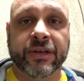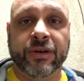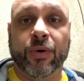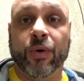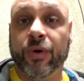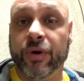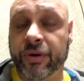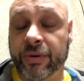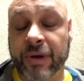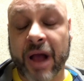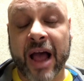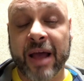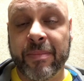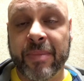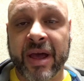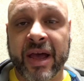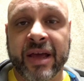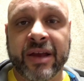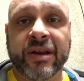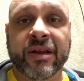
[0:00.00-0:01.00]
or
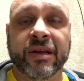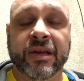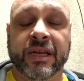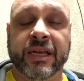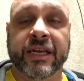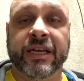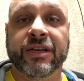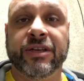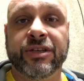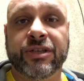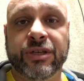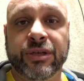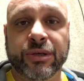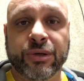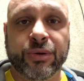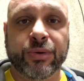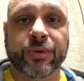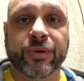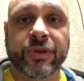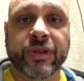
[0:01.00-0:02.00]
iPad
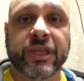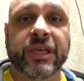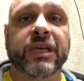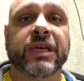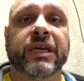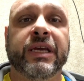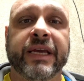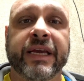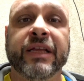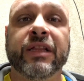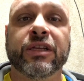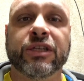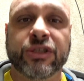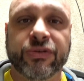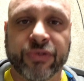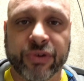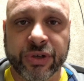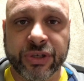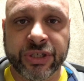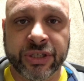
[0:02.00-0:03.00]
into the English
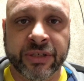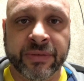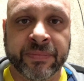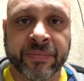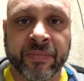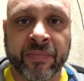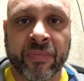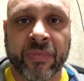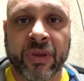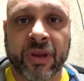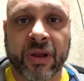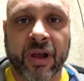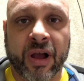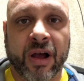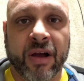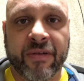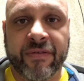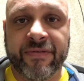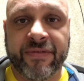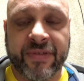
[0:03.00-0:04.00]
version
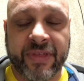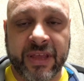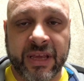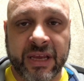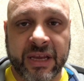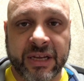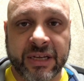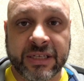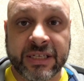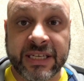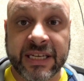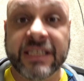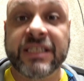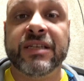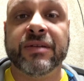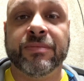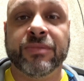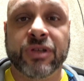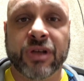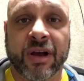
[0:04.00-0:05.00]
of the
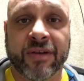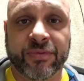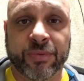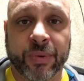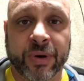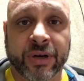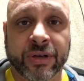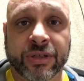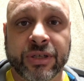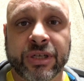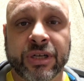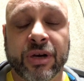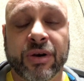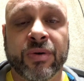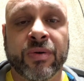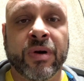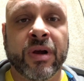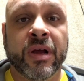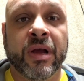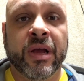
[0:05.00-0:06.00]
system software.
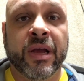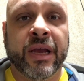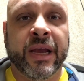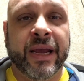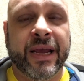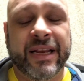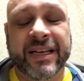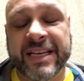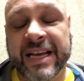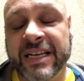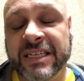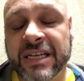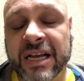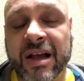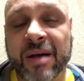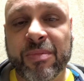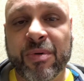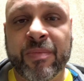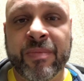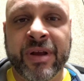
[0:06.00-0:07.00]
So it takes a
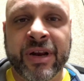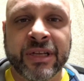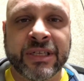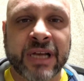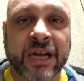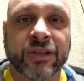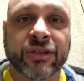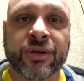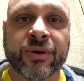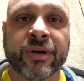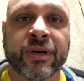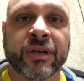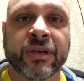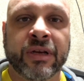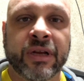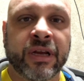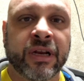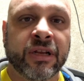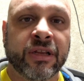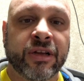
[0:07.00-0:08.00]
couple minutes. I'll do it
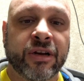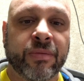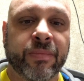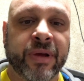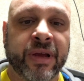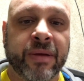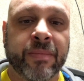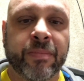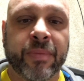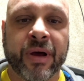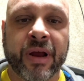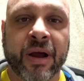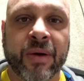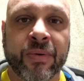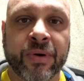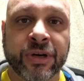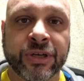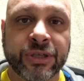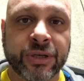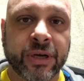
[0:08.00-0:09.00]
in a little bit, but I
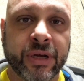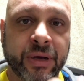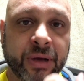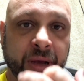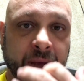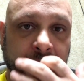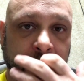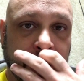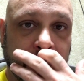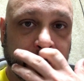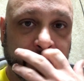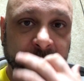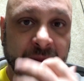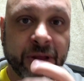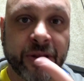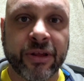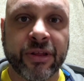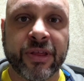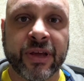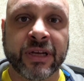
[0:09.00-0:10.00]
want to show you a couple
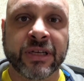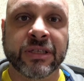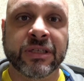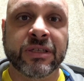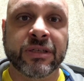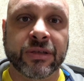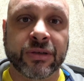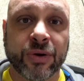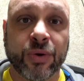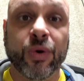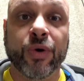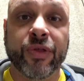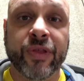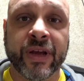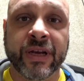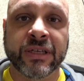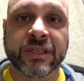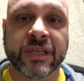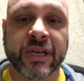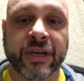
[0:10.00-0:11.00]
other things, cool
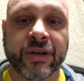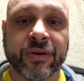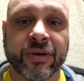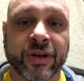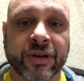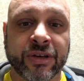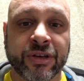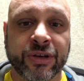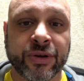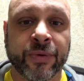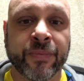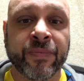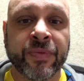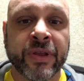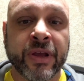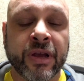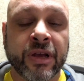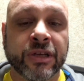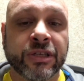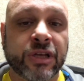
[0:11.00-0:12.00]
things that you can do.
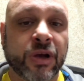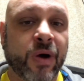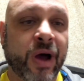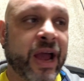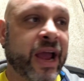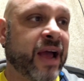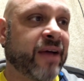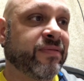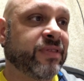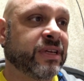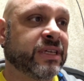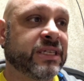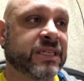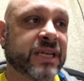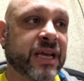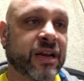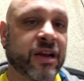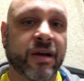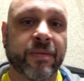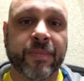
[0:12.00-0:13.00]
So I have this
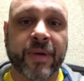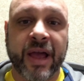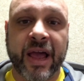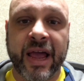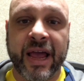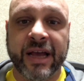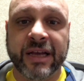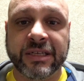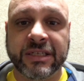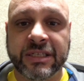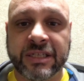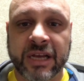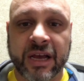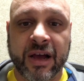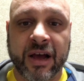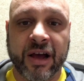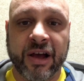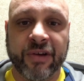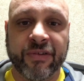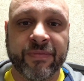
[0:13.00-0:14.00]
set up as
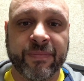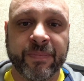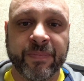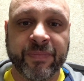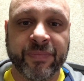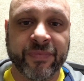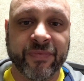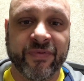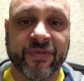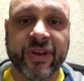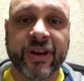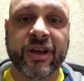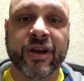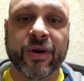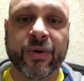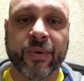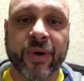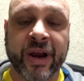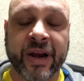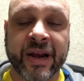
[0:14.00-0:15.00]
a
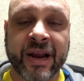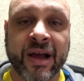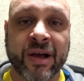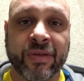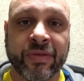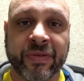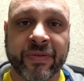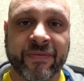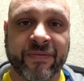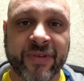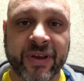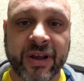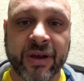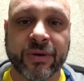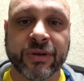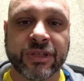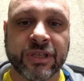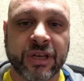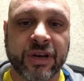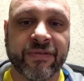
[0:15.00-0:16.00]
video right now. Video
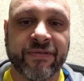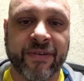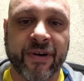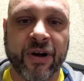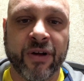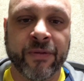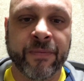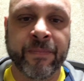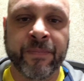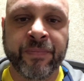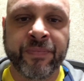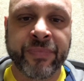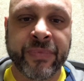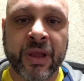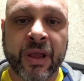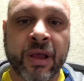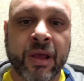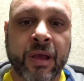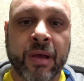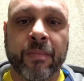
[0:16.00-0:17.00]
is the default,
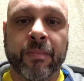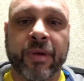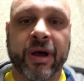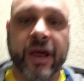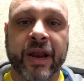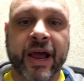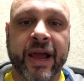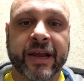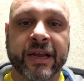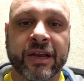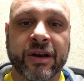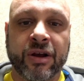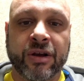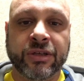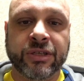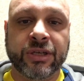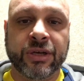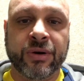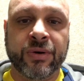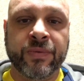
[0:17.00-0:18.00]
but I can
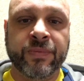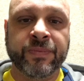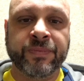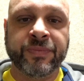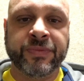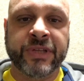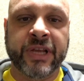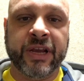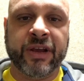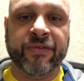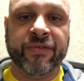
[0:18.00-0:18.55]
also take